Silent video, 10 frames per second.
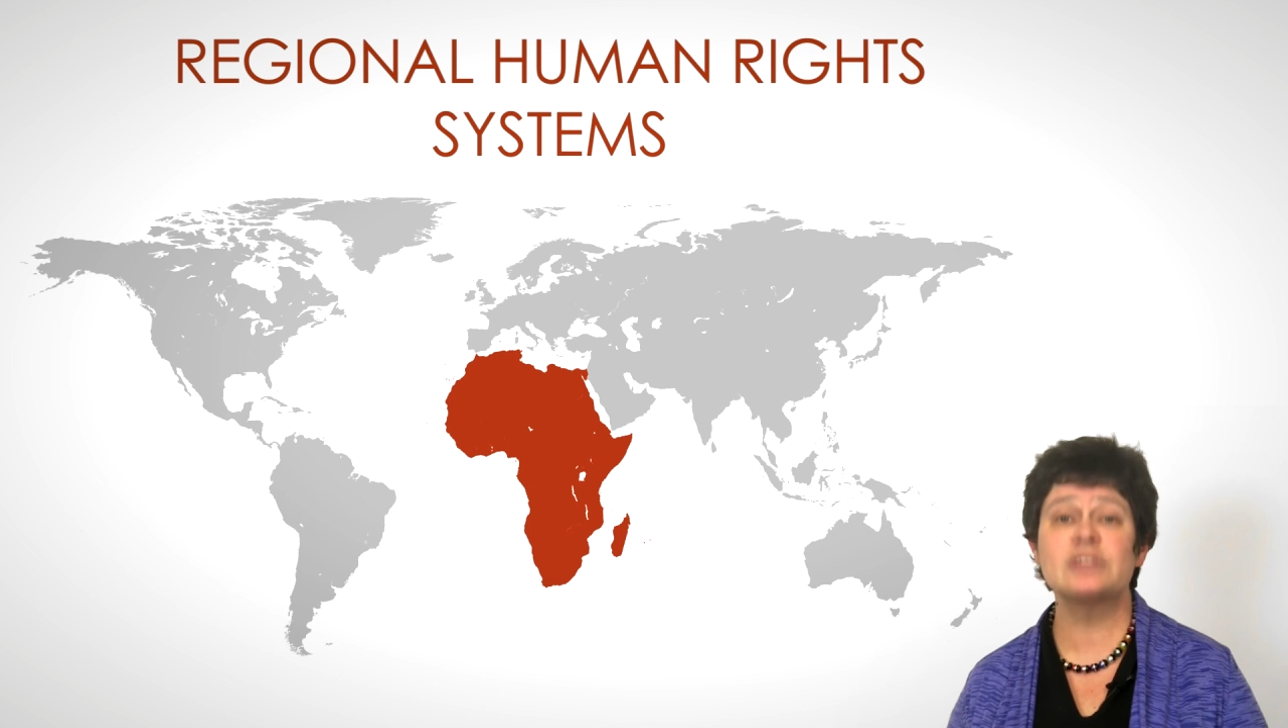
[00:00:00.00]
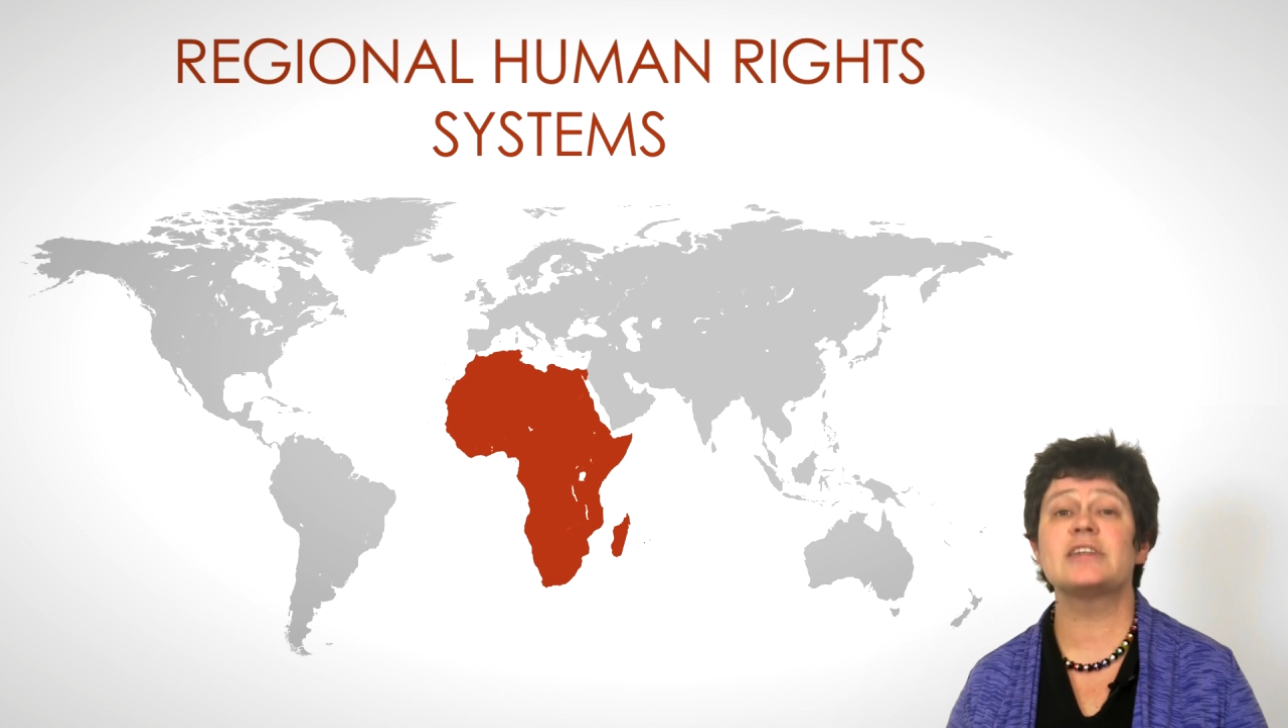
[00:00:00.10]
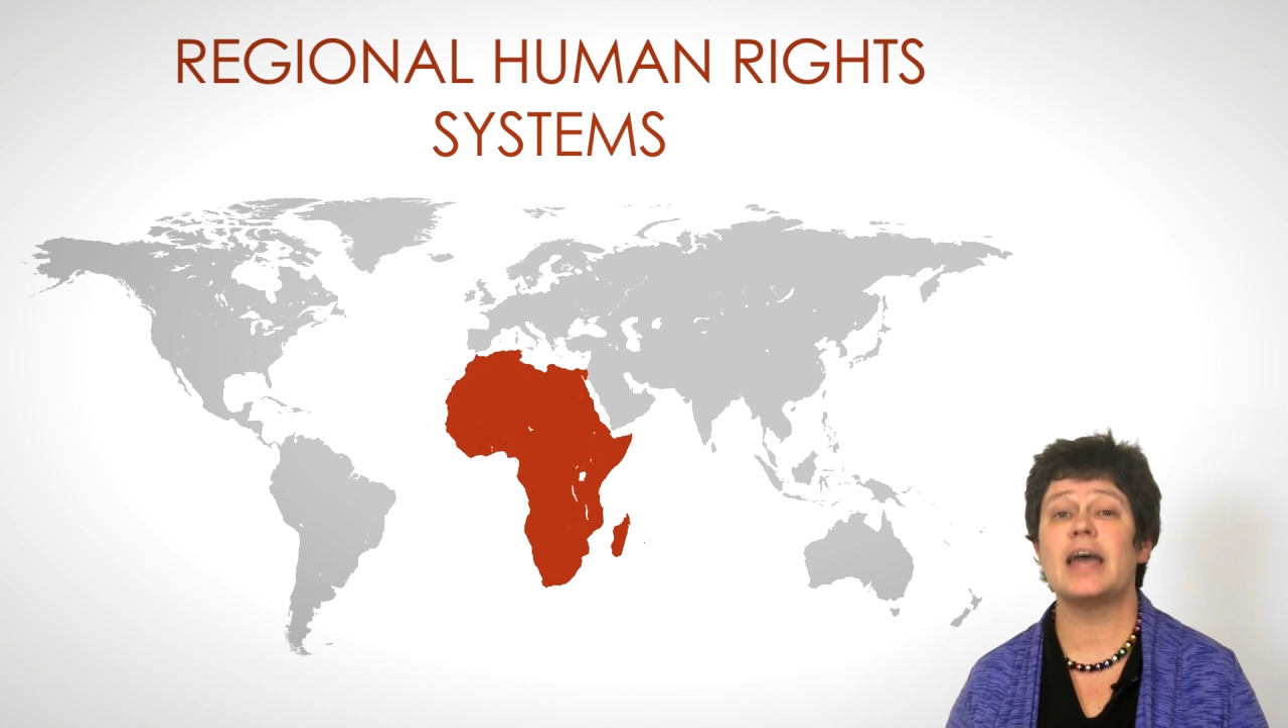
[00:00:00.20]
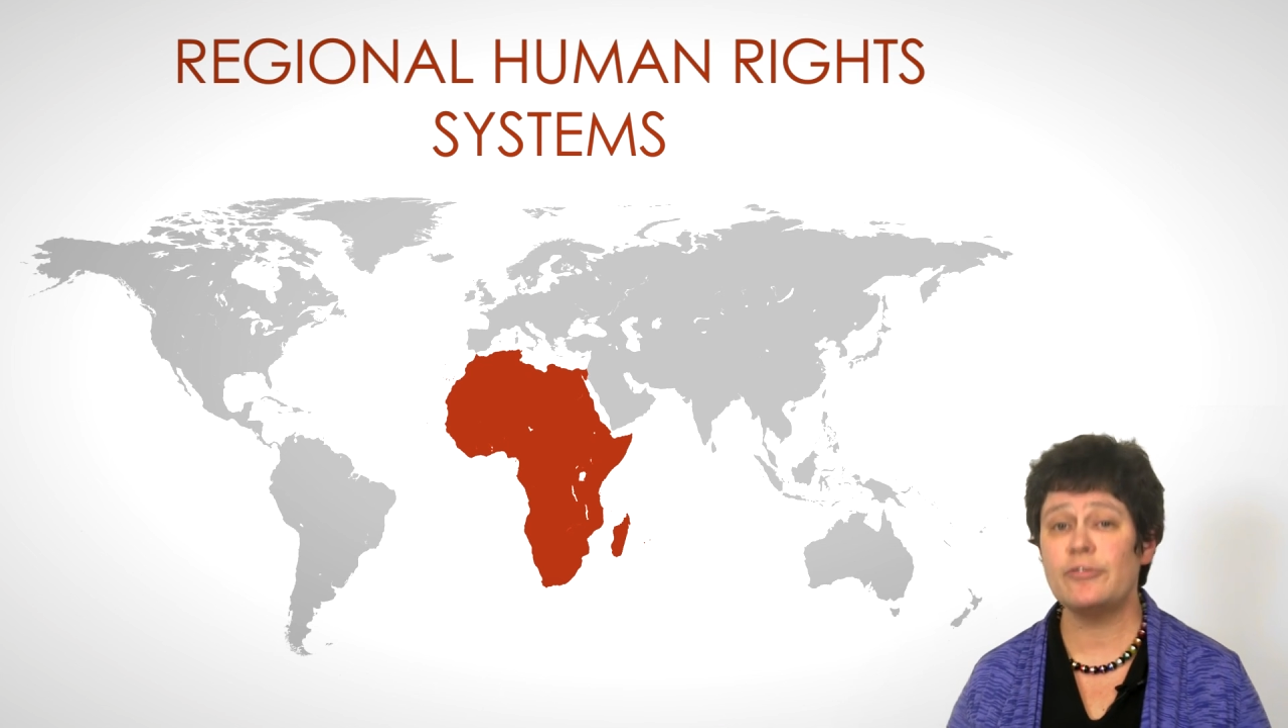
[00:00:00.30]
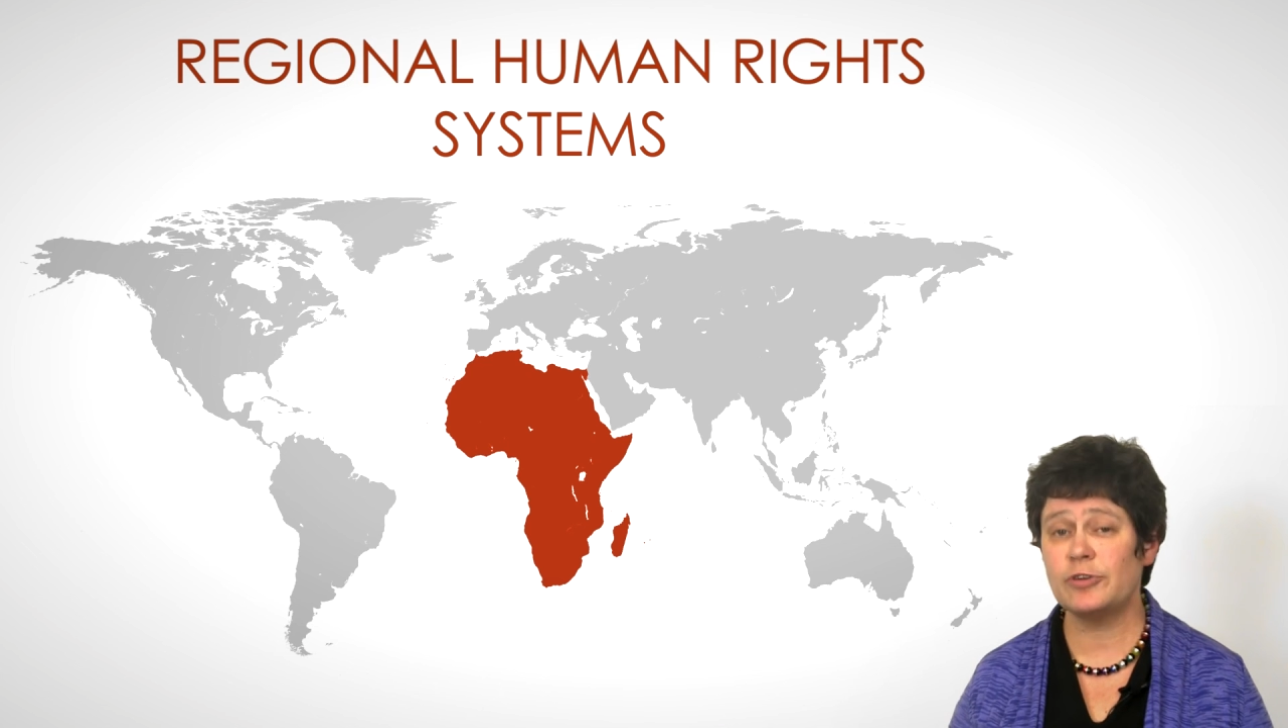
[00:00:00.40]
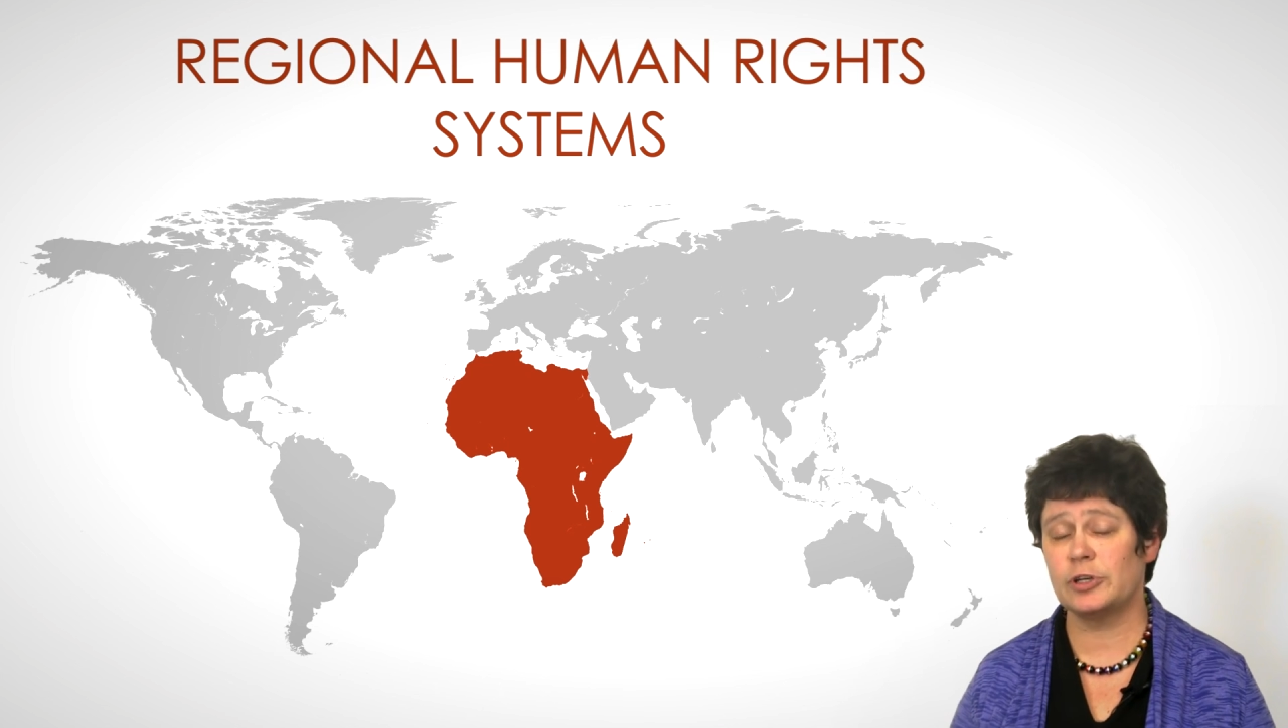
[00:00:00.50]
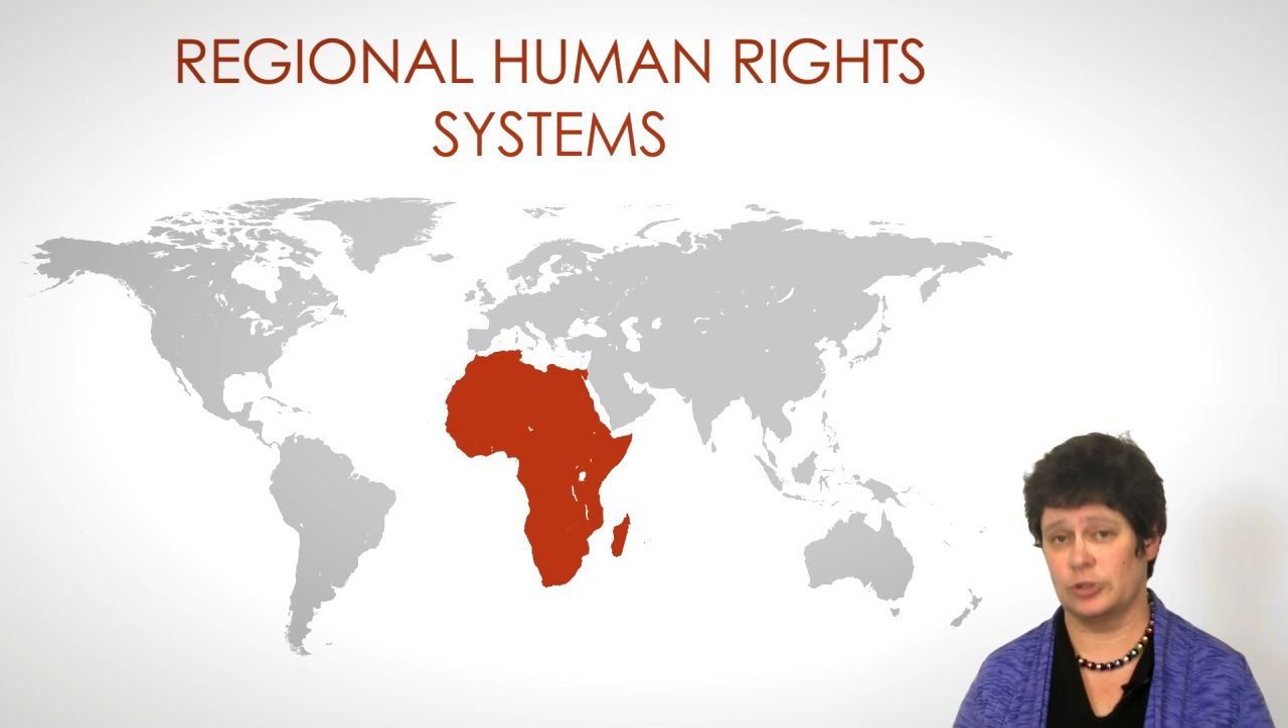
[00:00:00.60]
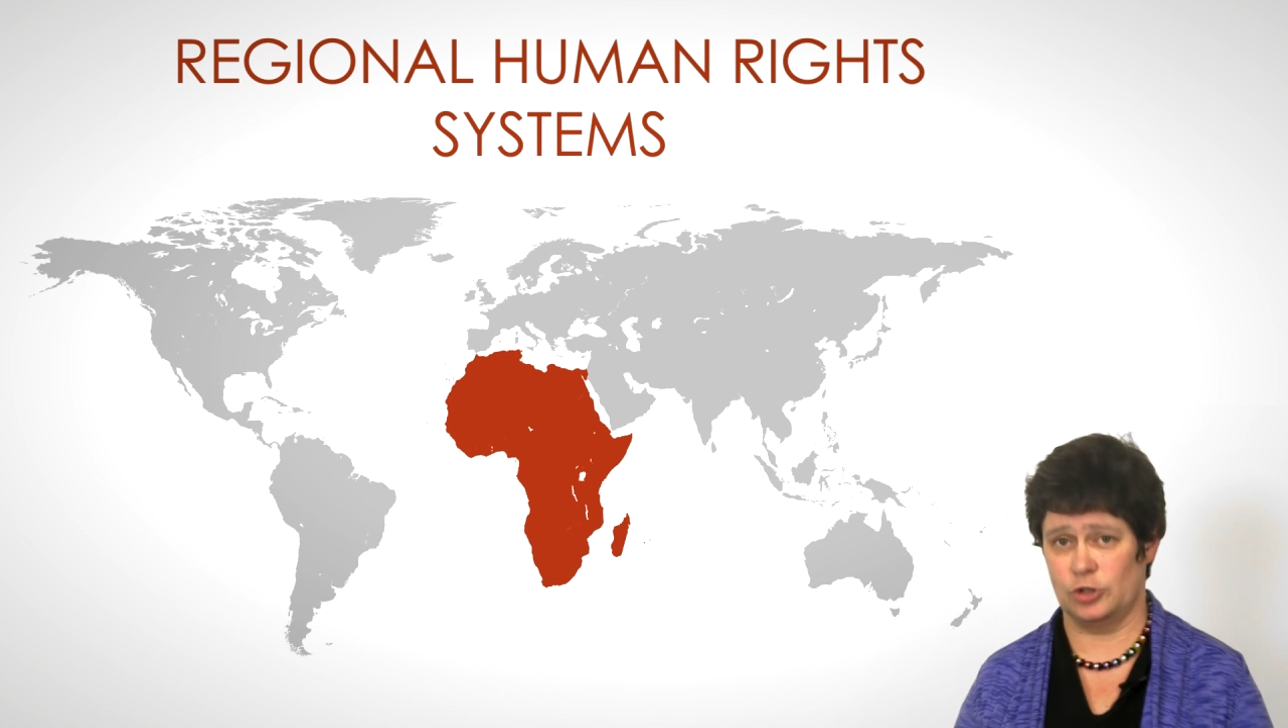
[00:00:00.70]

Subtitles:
is an African